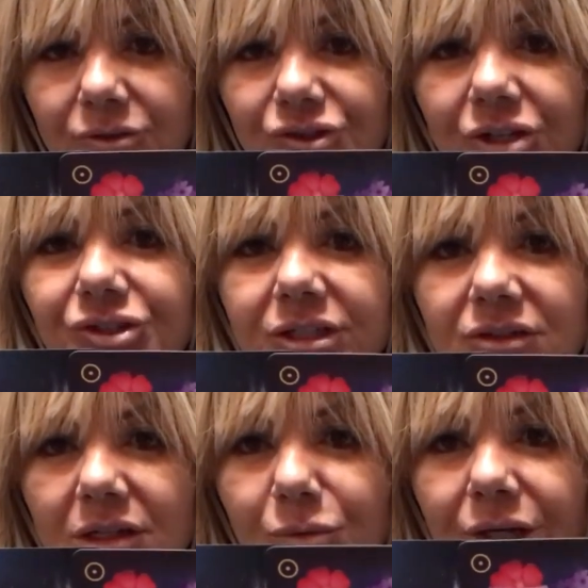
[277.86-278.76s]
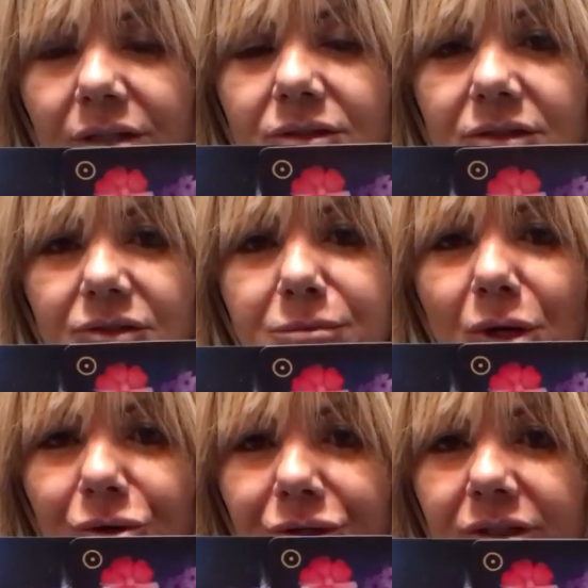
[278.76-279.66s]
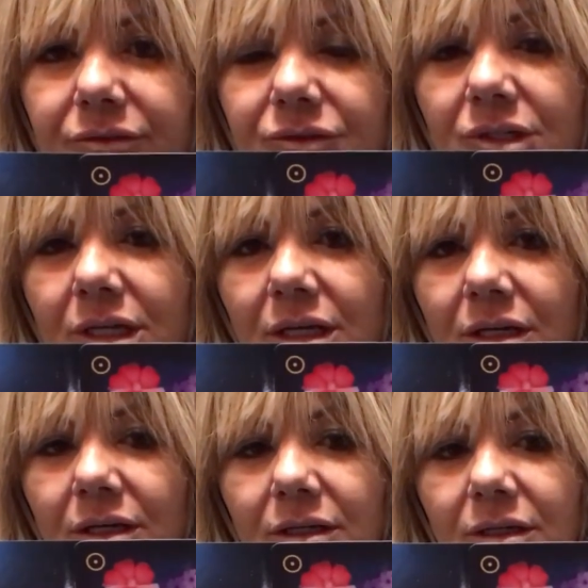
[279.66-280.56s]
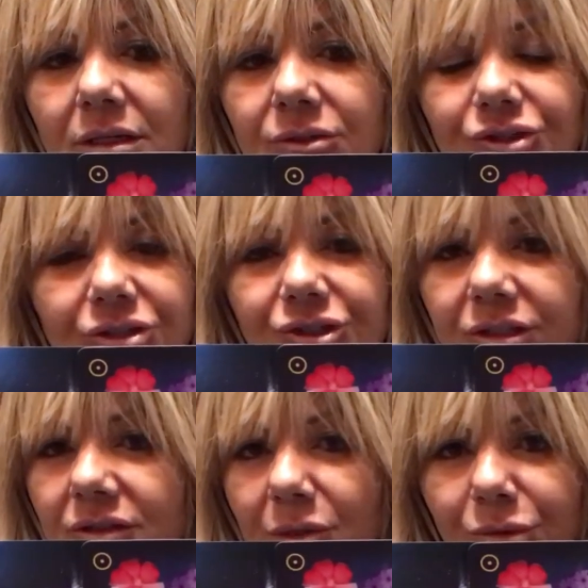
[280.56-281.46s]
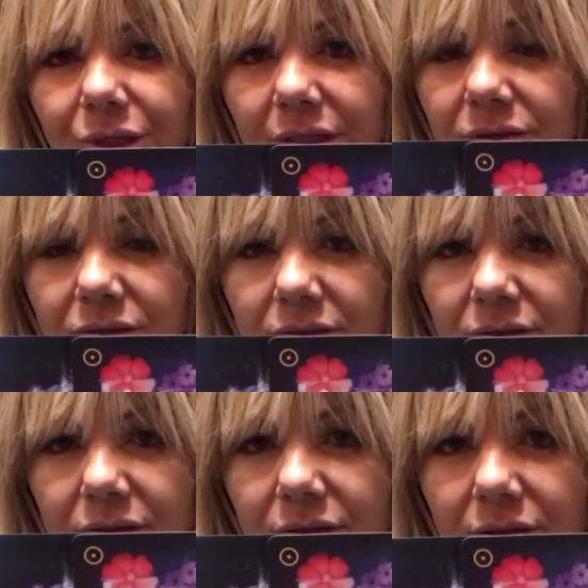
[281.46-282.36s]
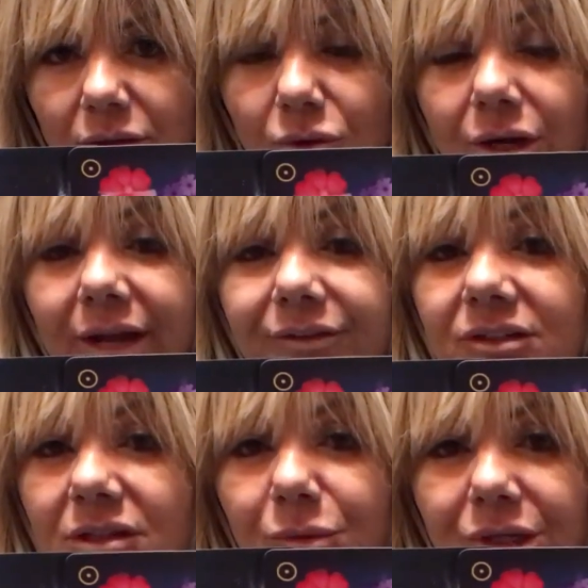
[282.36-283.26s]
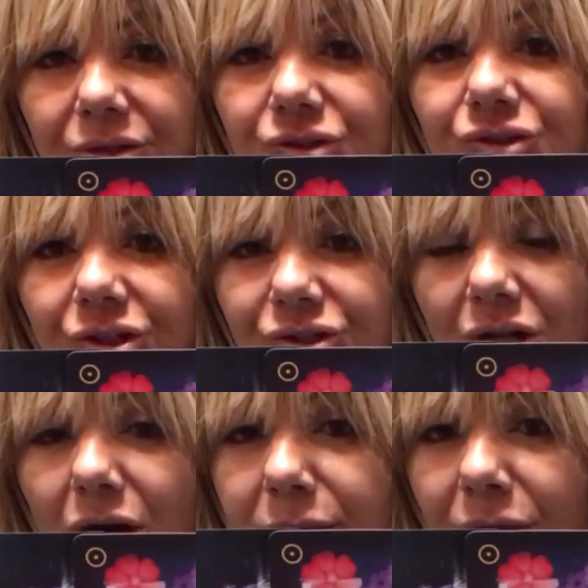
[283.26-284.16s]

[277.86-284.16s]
Judging someone else's motives, judging someone else, or having someone else judge our